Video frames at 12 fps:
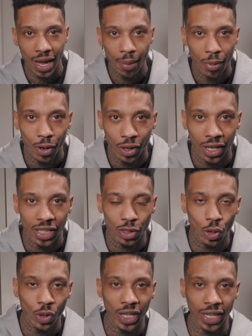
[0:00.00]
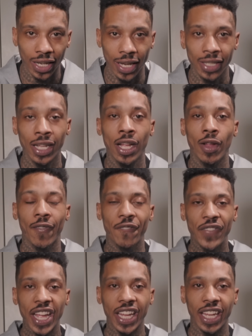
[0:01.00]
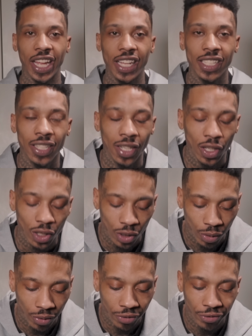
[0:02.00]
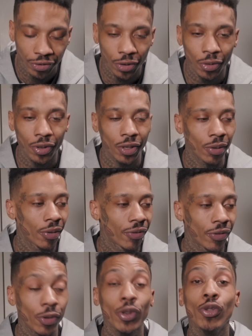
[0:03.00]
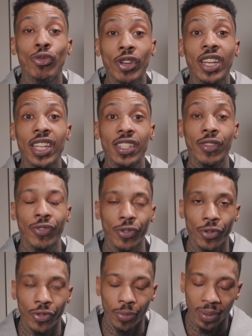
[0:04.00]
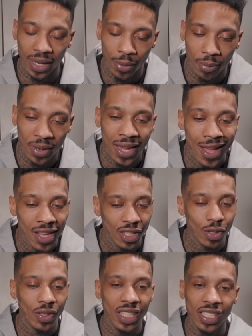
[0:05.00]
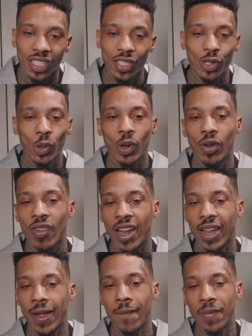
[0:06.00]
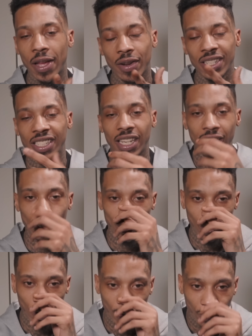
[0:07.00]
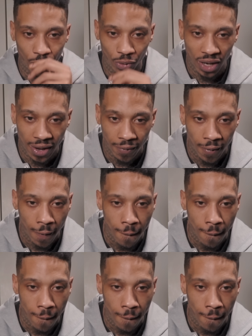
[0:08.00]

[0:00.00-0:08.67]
eyeball ass, little head ass, bang yeah. Cue the fool, cue the fool. You really is the fool for playing with me. So this is the story right here. Now let's get into cue the fool life.